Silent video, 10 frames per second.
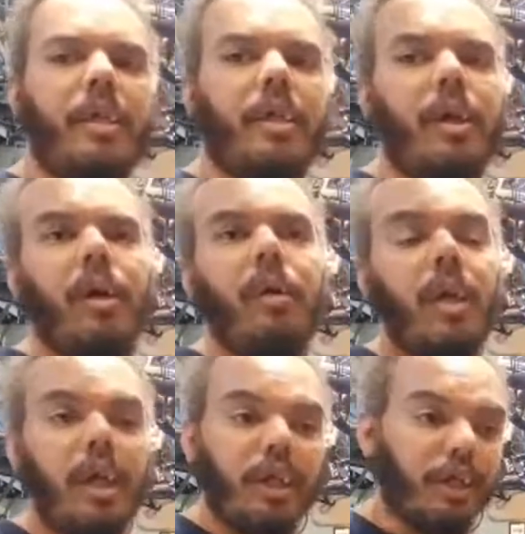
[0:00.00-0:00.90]
So
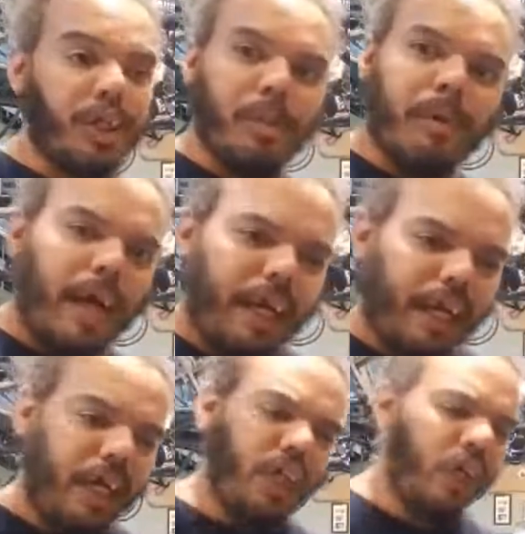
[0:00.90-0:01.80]
you'll see them riding
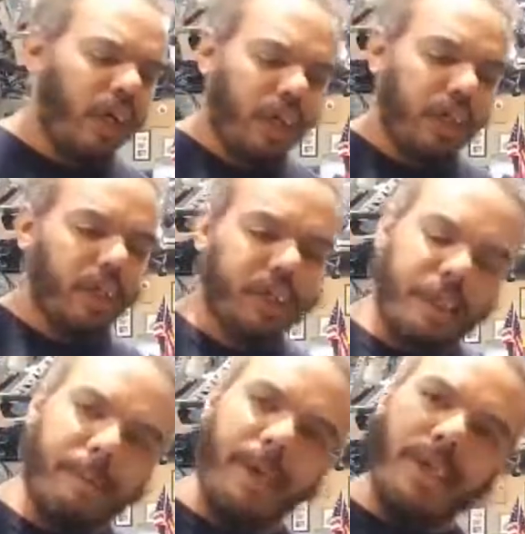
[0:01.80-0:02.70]
down a trail and you'll see
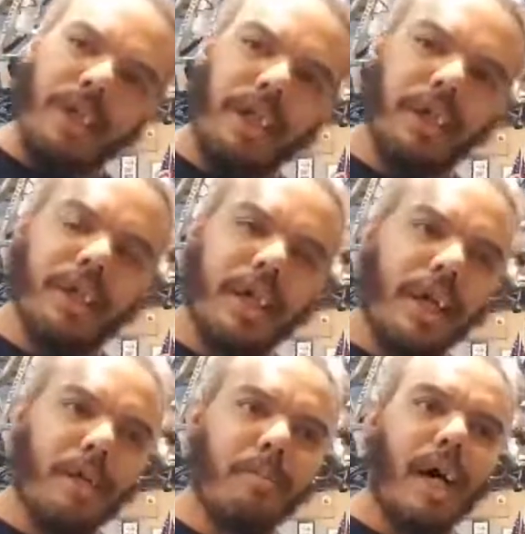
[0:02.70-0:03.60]
a feature that looks
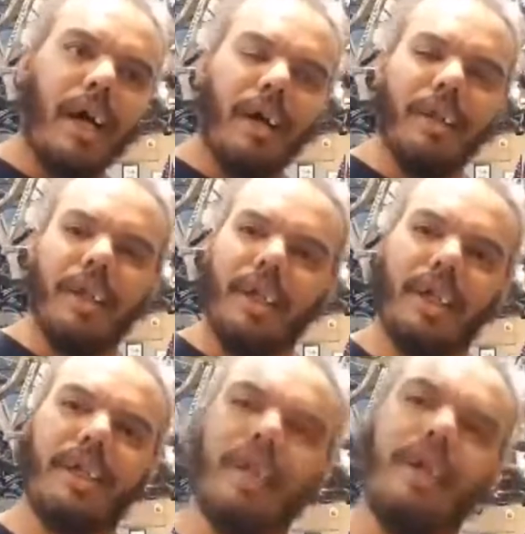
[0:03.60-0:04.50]
kind of mild, and the
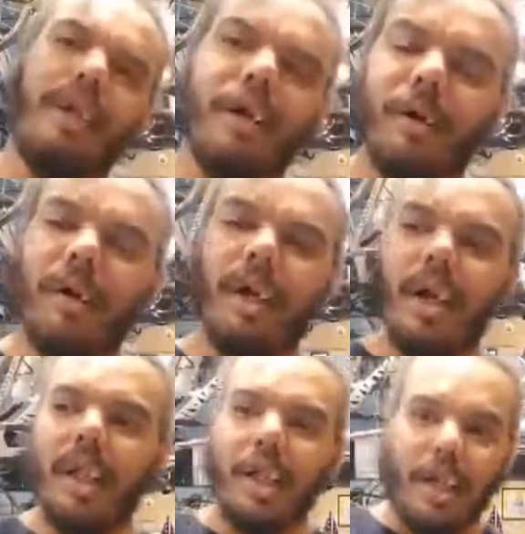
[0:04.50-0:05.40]
next thing you know,
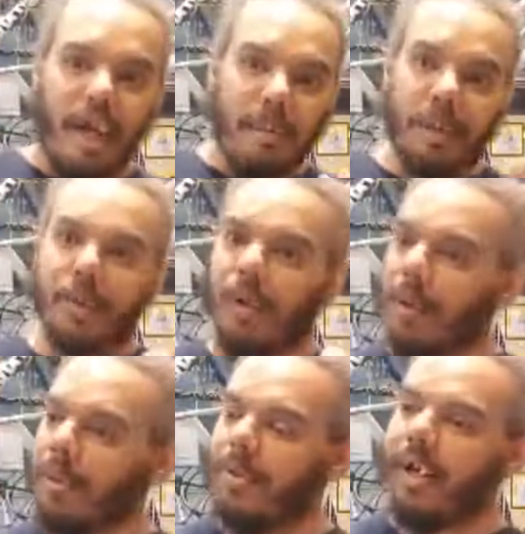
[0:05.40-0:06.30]
the camera
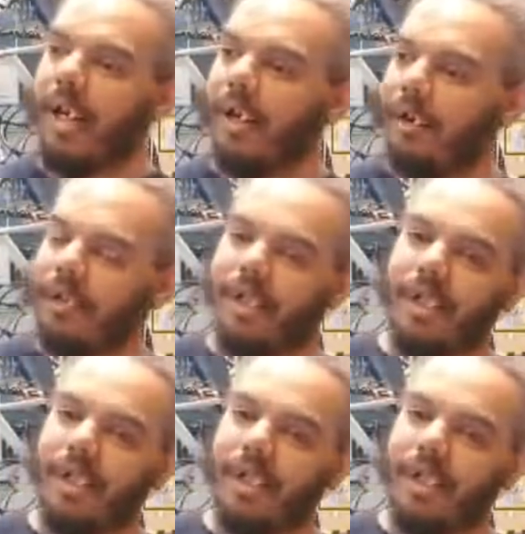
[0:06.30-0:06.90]
swaps around